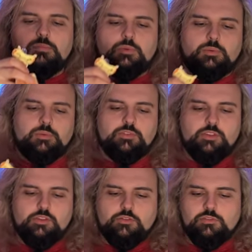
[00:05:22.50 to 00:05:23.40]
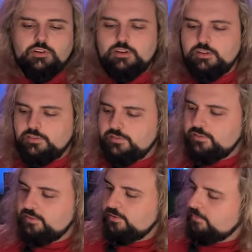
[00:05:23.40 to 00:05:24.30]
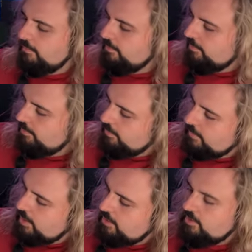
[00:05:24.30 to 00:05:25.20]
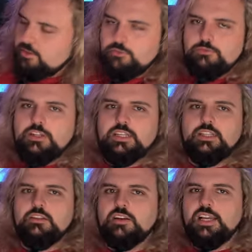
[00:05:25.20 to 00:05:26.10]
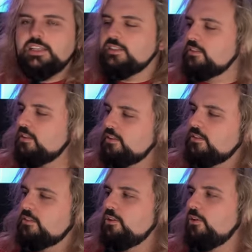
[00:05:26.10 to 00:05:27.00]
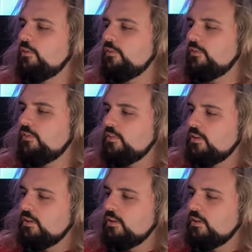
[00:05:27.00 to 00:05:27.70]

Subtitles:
With the giraffe, they're just all really nice, soft.